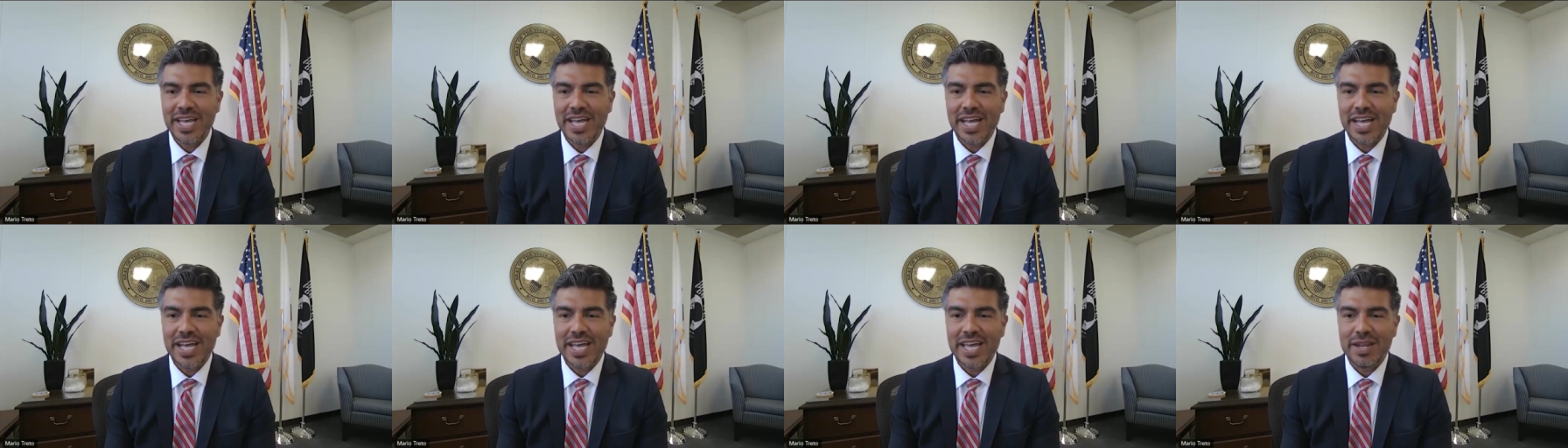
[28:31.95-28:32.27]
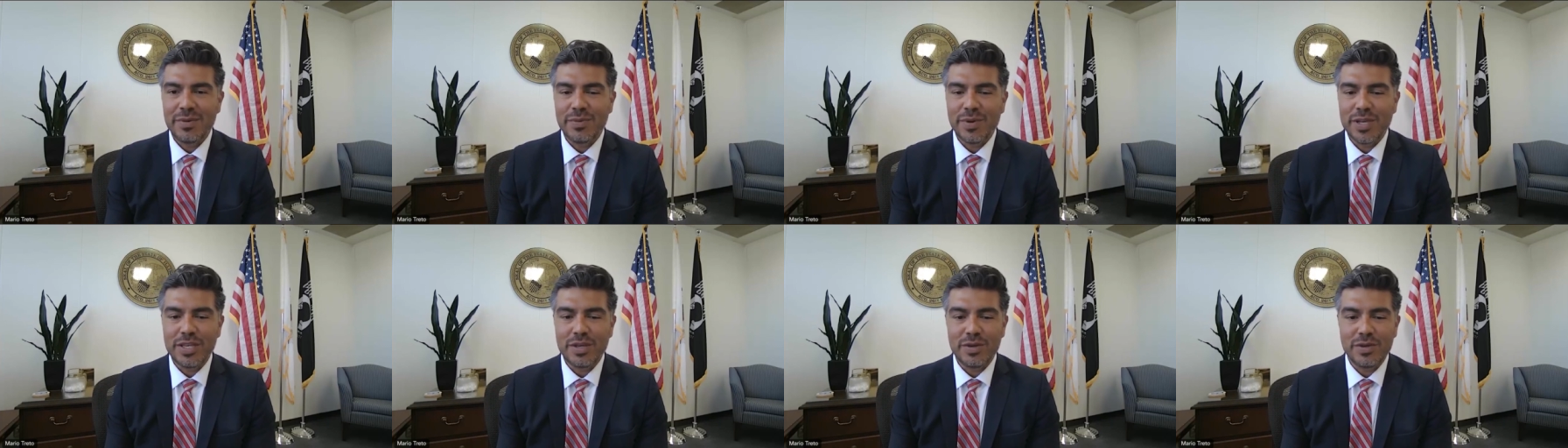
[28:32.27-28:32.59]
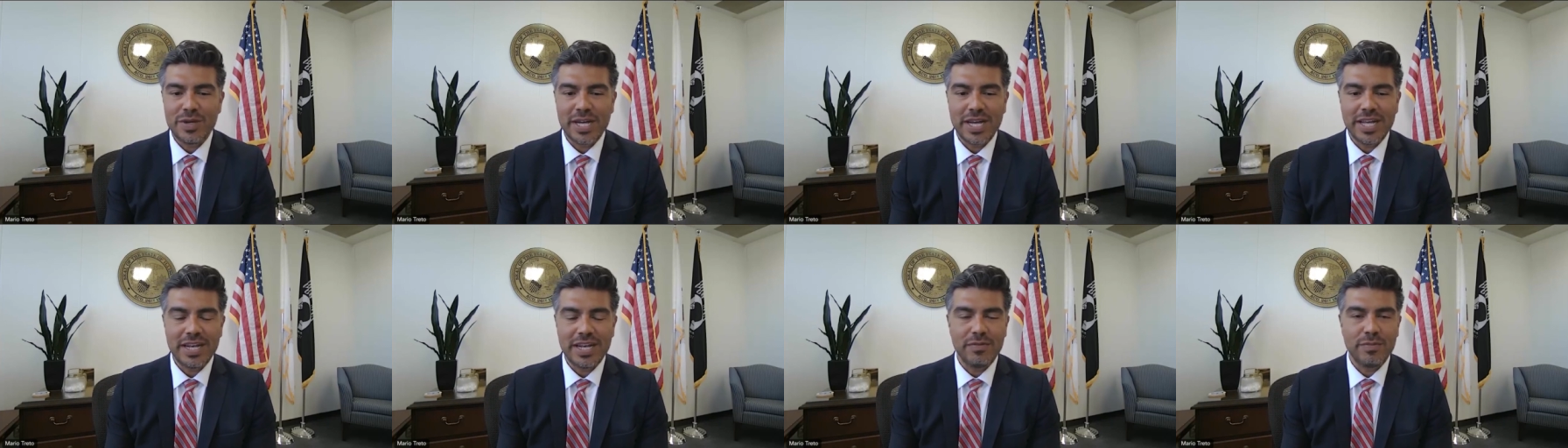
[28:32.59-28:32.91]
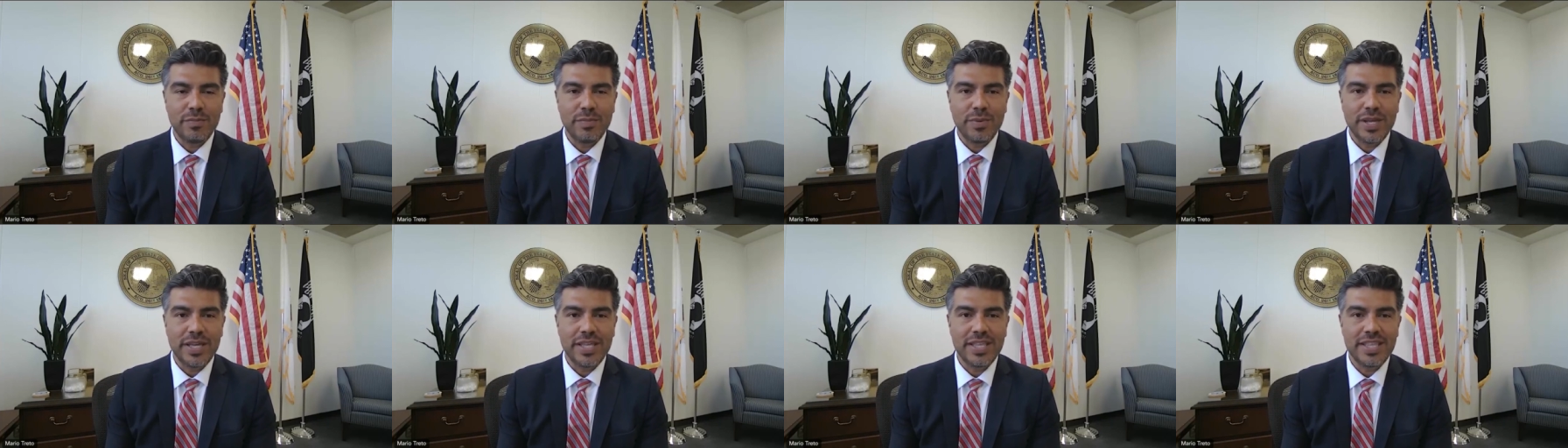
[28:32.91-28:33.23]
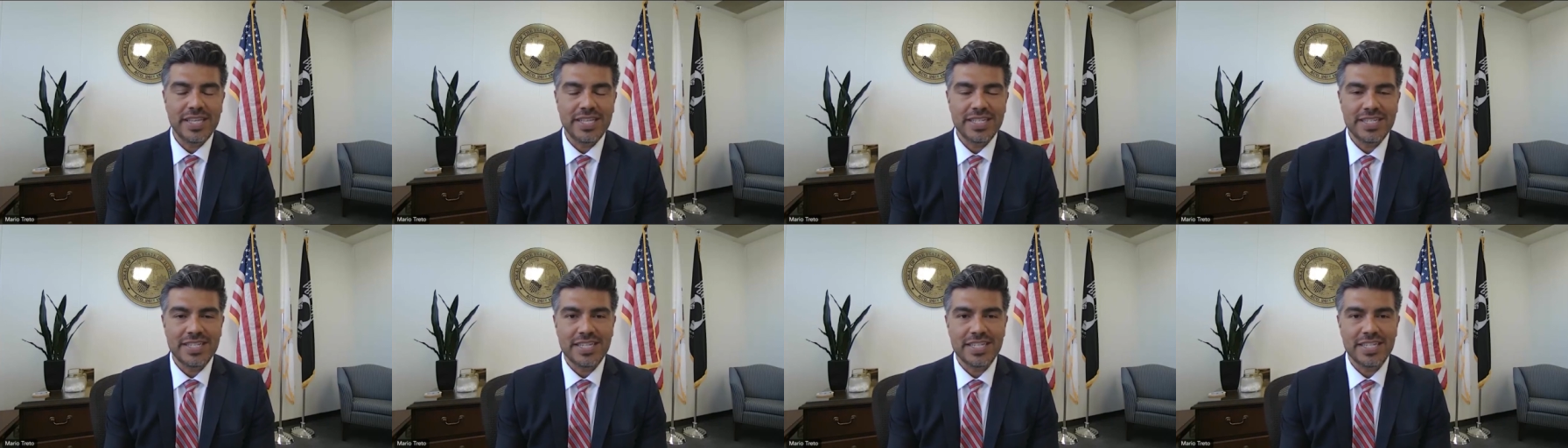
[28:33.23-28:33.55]
And when you kind of
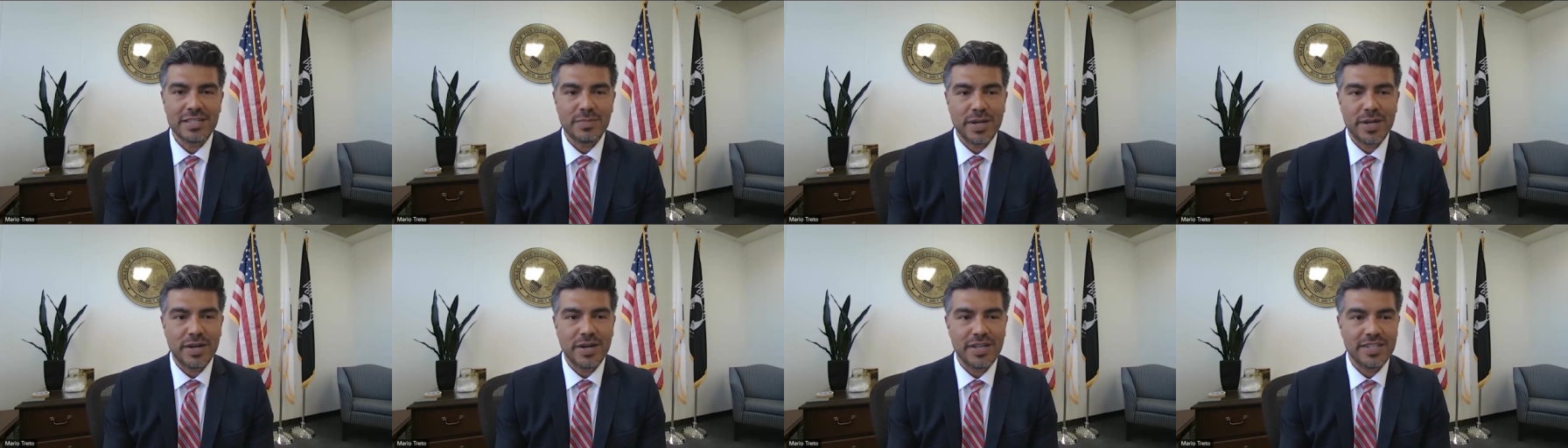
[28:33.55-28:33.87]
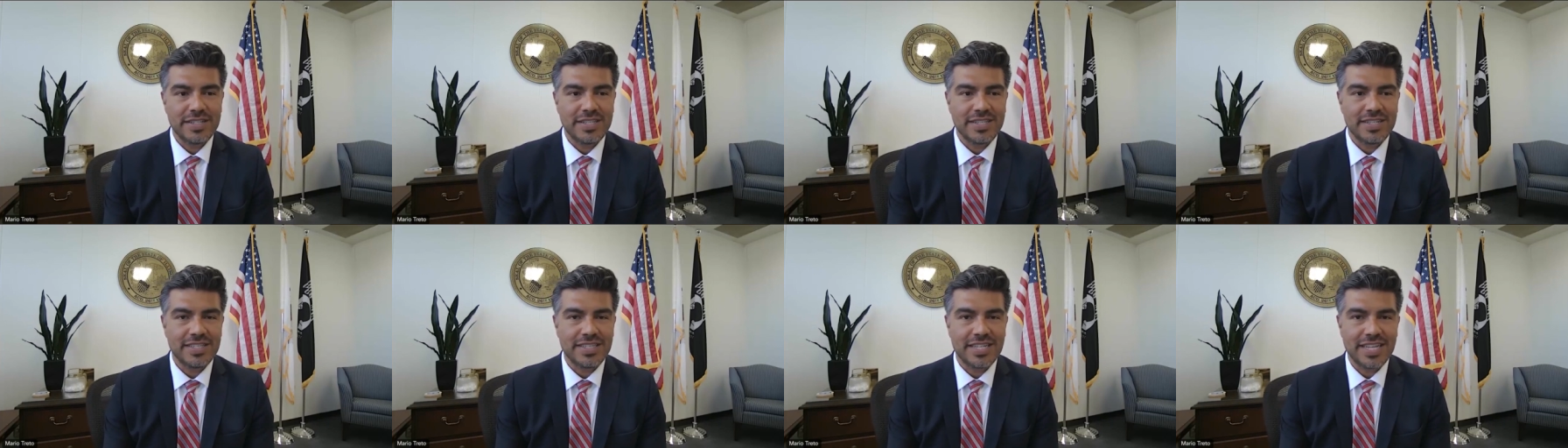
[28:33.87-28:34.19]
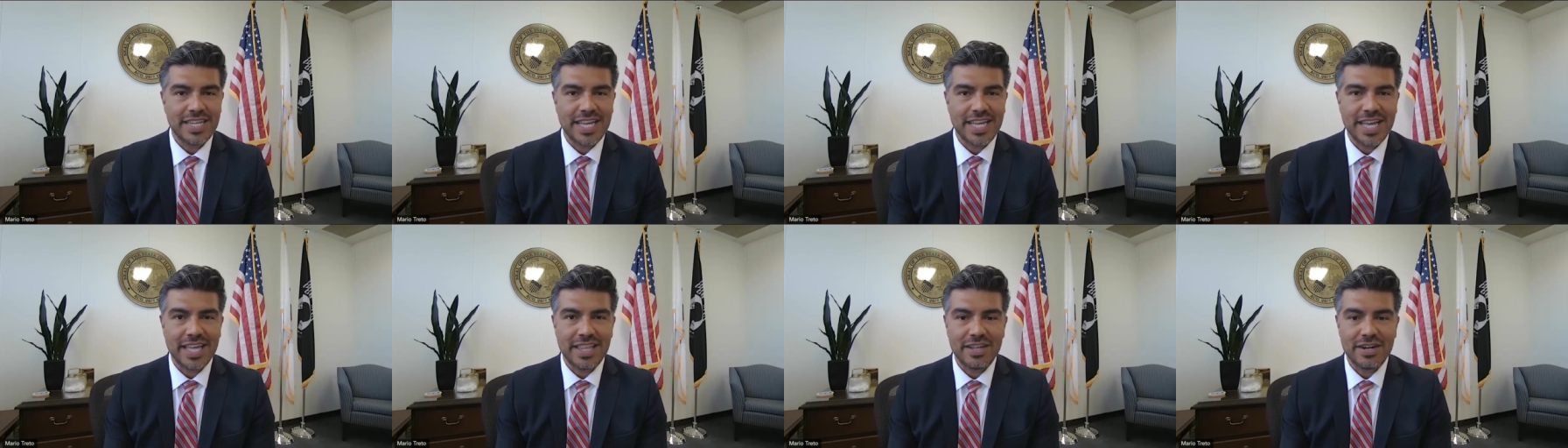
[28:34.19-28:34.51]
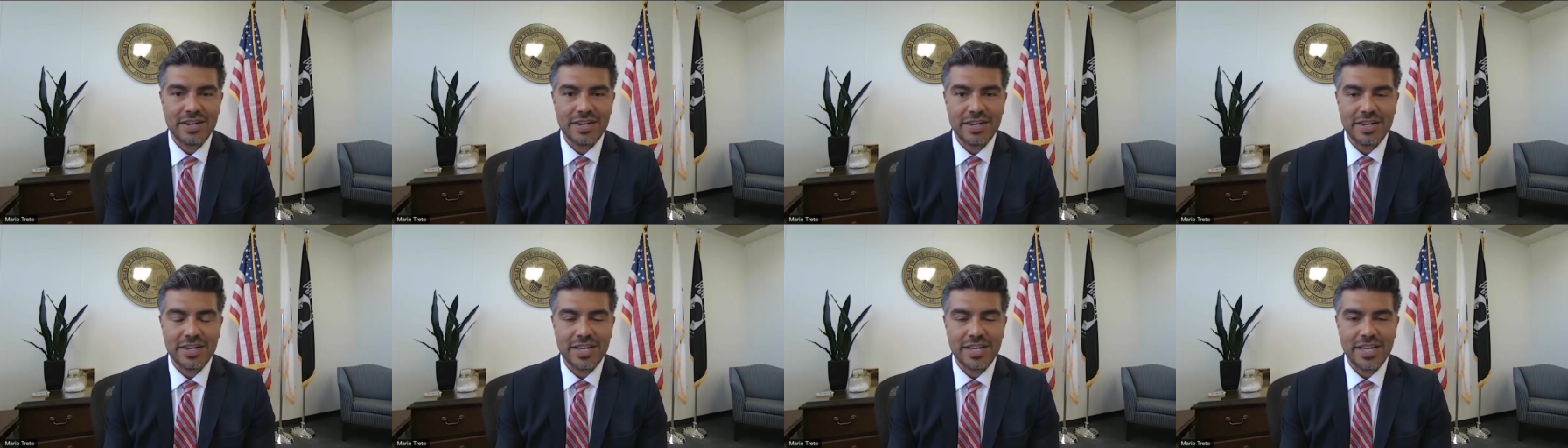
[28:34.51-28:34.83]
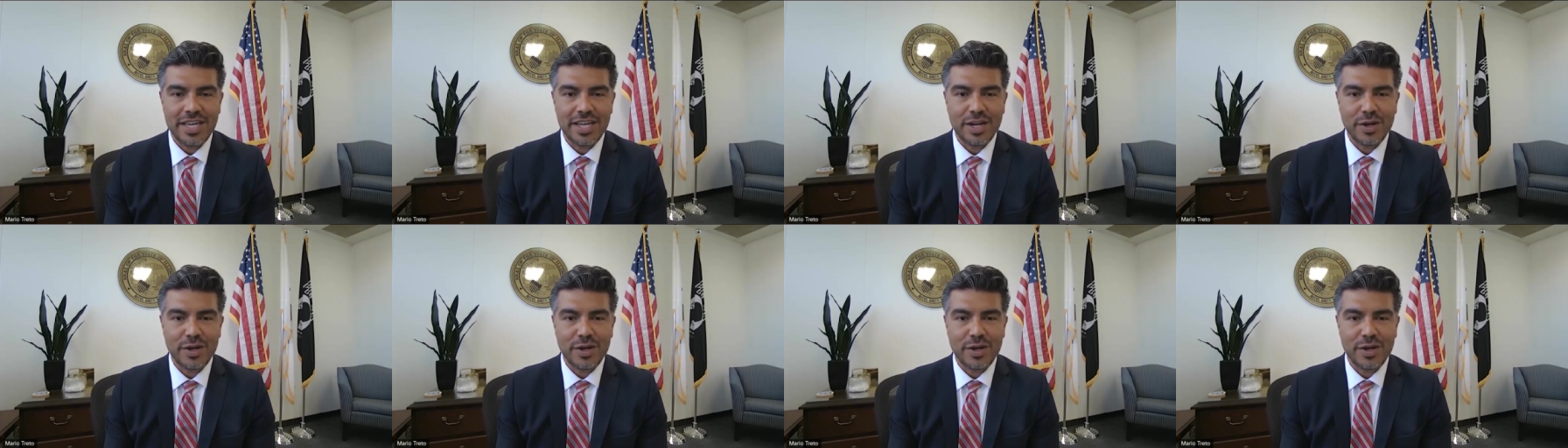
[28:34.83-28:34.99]
bring these experiences together,